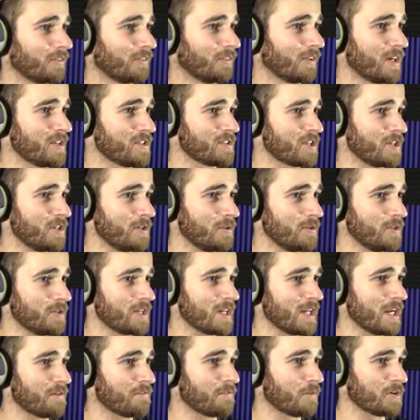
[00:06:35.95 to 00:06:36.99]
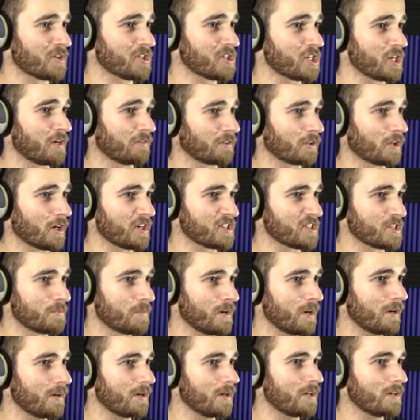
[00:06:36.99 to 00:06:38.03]
Rescue. You cannot force yourself to cross the
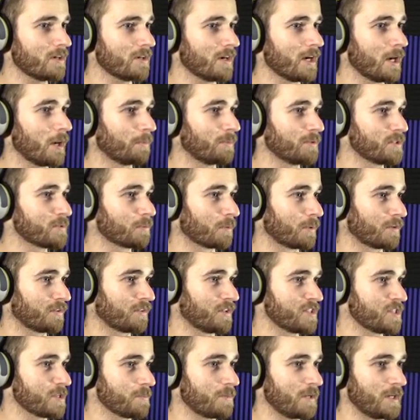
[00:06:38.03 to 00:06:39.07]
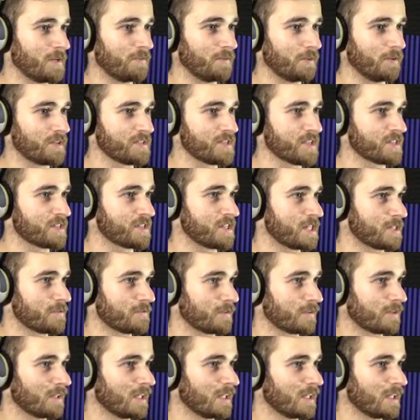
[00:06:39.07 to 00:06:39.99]
barrier. You're helpless, worthless, a pitiful existence for.